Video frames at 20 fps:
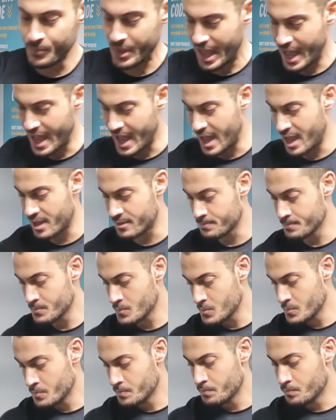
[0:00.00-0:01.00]

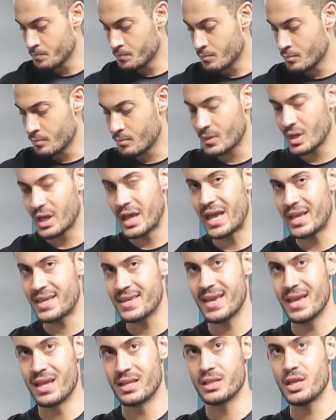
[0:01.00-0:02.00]
And
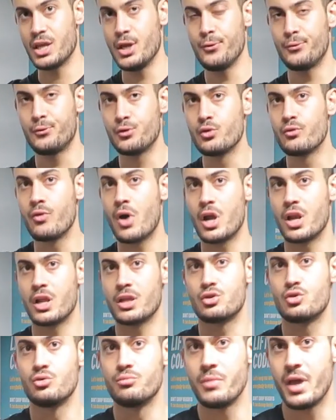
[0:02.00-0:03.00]
again, if you
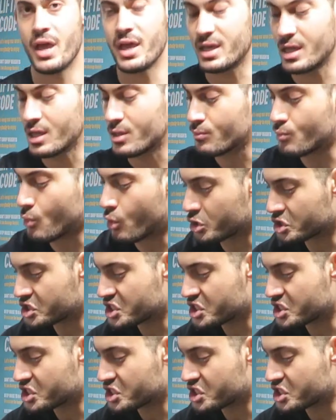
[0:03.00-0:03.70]
wanted to make it more